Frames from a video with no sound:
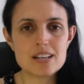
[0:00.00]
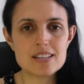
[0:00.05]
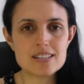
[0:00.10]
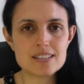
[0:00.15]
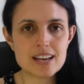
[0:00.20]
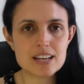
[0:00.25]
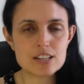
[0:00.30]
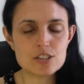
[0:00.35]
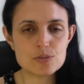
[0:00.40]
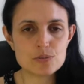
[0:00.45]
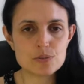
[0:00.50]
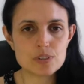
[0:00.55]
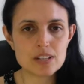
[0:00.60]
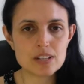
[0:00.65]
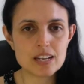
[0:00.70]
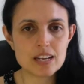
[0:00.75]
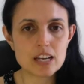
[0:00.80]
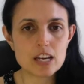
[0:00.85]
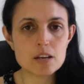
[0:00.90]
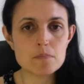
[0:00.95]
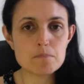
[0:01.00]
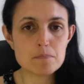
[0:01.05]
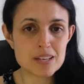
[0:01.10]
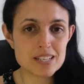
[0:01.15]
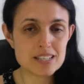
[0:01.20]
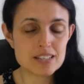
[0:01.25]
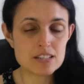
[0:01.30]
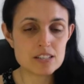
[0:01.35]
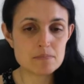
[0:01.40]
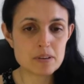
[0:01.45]
a schedule, and I
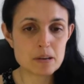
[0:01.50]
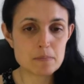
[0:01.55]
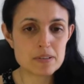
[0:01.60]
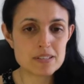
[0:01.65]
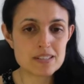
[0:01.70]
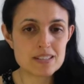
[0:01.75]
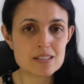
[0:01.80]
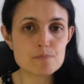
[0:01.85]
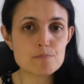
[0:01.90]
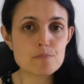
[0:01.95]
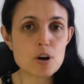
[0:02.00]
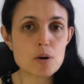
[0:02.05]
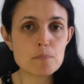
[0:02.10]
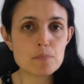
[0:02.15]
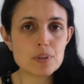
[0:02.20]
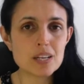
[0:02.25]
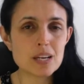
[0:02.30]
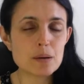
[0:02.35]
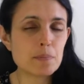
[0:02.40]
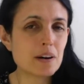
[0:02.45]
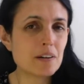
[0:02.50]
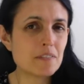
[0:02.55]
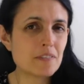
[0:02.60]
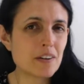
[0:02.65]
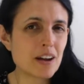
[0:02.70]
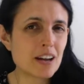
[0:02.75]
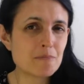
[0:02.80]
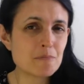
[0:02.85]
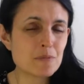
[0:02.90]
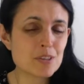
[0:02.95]
committed to my business properly about
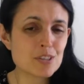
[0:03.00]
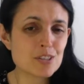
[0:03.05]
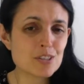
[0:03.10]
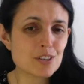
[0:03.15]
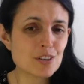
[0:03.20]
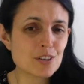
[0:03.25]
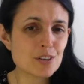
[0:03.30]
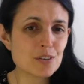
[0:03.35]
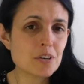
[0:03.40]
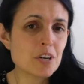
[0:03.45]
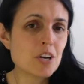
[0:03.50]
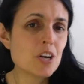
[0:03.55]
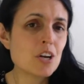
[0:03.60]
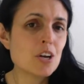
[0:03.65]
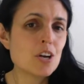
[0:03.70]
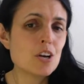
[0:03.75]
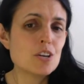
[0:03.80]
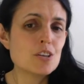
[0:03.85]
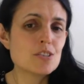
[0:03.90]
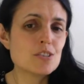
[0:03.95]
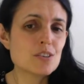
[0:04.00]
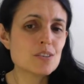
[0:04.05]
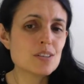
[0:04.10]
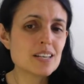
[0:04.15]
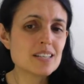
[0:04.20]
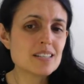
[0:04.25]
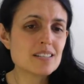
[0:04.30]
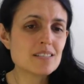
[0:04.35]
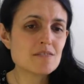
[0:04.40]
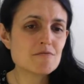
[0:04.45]
five months ago. So
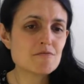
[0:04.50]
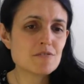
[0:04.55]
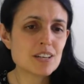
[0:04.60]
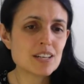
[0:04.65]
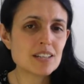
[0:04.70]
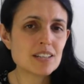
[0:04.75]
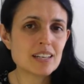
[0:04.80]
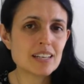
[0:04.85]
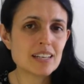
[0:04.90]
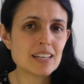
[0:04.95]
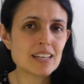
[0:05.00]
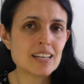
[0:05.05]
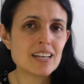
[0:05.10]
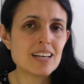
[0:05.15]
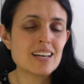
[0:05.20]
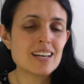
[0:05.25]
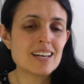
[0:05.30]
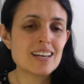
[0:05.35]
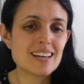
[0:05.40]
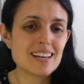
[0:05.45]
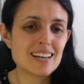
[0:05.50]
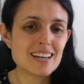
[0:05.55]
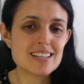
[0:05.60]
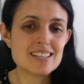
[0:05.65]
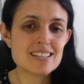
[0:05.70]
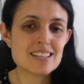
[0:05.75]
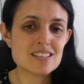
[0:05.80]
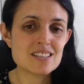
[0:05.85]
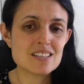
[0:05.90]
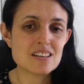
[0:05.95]
this really
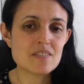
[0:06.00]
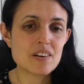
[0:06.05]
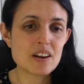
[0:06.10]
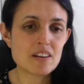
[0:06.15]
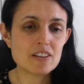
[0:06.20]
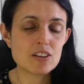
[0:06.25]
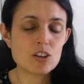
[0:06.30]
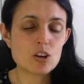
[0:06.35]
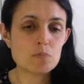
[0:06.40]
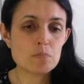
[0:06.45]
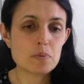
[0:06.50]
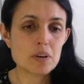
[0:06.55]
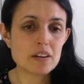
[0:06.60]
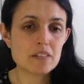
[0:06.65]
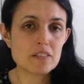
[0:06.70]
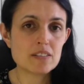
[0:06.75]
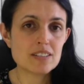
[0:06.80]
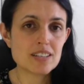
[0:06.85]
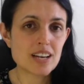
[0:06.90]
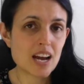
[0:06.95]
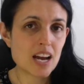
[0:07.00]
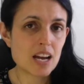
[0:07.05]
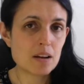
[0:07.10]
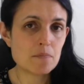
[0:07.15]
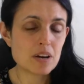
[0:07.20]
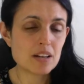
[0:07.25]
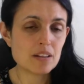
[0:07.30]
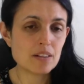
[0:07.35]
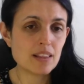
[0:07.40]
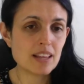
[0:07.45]
isn't a very long period of time.
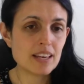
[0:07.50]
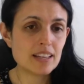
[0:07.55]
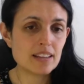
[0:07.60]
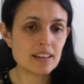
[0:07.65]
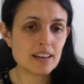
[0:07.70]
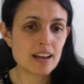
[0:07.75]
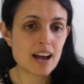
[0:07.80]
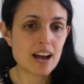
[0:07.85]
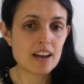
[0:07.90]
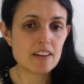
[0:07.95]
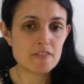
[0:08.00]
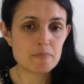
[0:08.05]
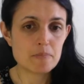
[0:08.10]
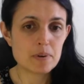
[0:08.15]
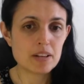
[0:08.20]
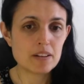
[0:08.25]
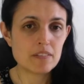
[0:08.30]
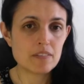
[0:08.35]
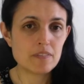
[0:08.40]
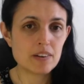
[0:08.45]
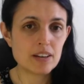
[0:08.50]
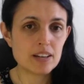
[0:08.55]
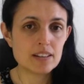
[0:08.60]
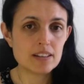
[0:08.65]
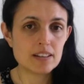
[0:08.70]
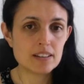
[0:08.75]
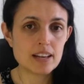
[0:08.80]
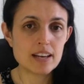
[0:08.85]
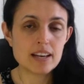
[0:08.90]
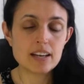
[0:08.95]
And lately I have been
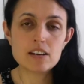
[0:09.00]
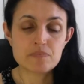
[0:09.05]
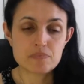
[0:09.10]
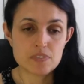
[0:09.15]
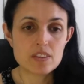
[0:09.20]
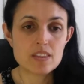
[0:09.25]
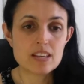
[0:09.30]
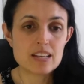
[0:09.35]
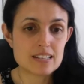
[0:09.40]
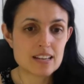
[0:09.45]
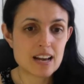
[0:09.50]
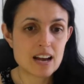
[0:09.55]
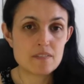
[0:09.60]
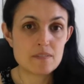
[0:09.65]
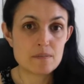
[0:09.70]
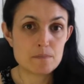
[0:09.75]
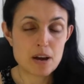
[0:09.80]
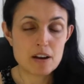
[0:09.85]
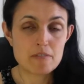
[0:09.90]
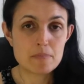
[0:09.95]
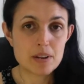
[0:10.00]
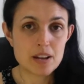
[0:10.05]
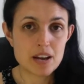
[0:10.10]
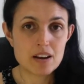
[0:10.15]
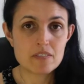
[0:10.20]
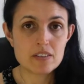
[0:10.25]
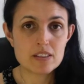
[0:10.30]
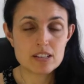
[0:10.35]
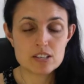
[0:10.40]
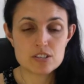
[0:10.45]
feeling like these have I've been
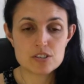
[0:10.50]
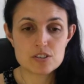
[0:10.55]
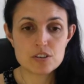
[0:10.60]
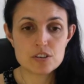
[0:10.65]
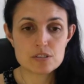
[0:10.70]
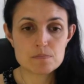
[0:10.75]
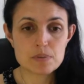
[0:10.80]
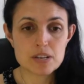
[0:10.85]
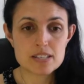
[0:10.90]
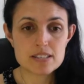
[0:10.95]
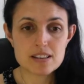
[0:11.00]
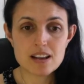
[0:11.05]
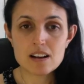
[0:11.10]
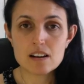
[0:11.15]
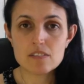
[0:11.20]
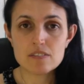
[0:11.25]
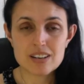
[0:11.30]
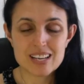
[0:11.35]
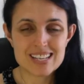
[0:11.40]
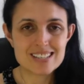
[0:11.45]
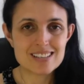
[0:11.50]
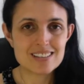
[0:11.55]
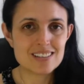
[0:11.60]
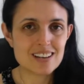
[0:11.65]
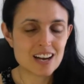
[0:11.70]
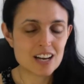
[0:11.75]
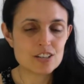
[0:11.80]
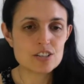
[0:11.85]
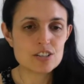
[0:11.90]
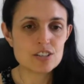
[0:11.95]
having these thoughts myself. Is it
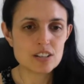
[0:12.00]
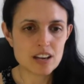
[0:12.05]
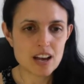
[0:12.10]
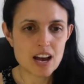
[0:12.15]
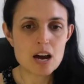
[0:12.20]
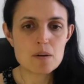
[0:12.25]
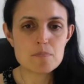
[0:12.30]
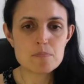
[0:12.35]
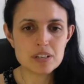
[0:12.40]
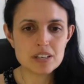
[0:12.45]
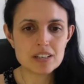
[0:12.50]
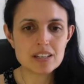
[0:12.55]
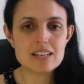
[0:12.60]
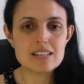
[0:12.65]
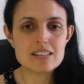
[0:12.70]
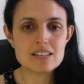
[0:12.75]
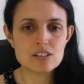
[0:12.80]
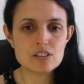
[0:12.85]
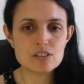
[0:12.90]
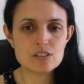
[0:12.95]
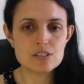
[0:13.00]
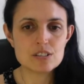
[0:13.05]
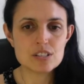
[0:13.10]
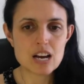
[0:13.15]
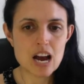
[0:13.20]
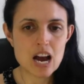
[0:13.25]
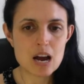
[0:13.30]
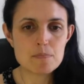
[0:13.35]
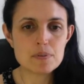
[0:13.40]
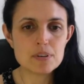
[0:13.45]
actually happening? Is it going to
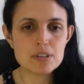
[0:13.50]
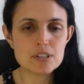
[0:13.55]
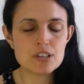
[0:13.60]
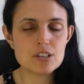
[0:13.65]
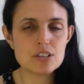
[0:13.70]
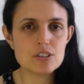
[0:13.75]
happen?